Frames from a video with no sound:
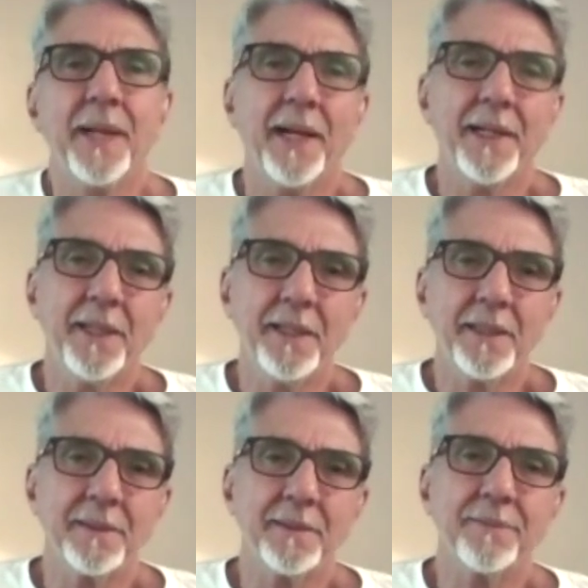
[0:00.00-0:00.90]
I
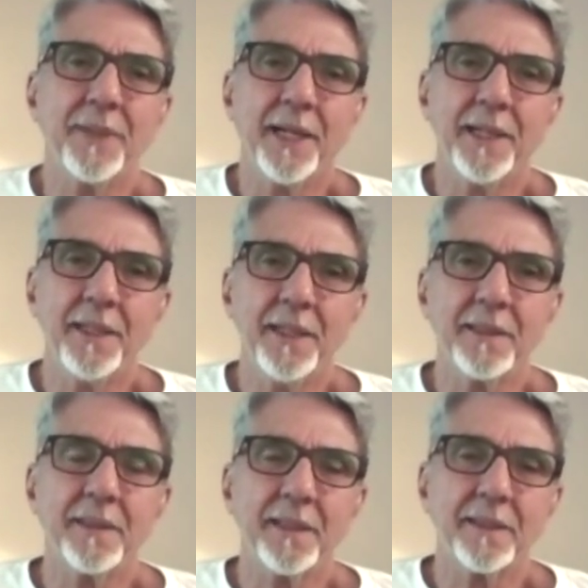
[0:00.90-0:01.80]
hear
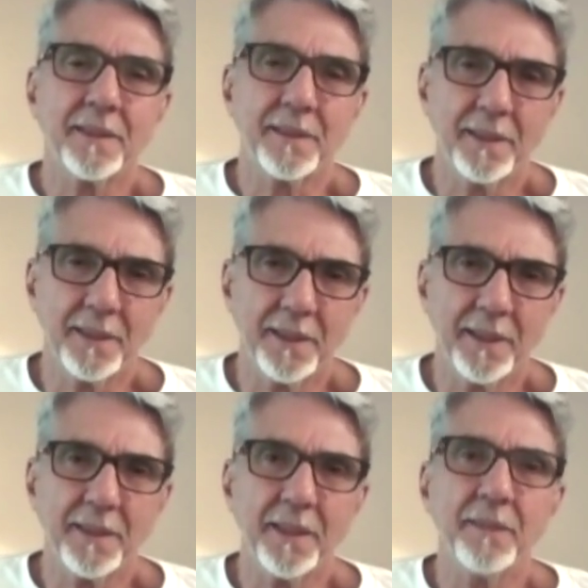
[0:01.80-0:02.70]
that
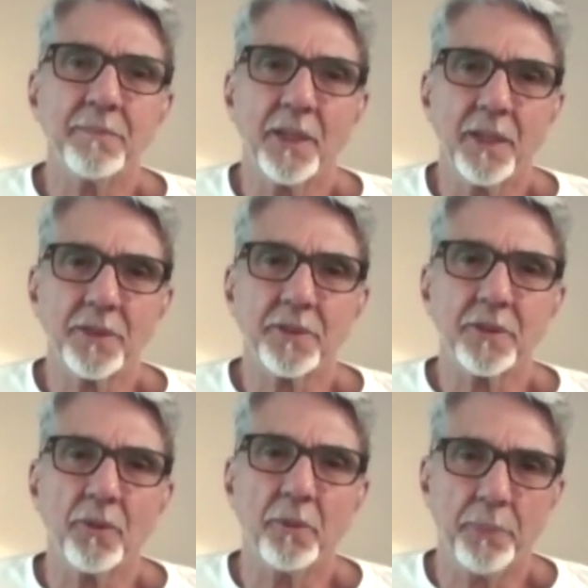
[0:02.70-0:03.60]
I am God's
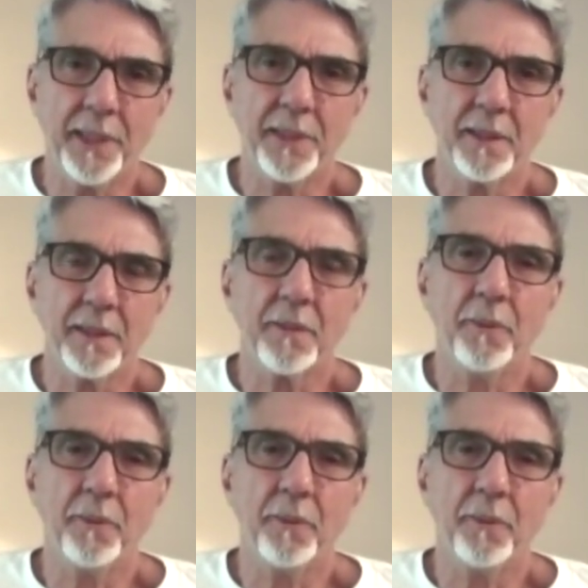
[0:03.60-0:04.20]
co-pilot,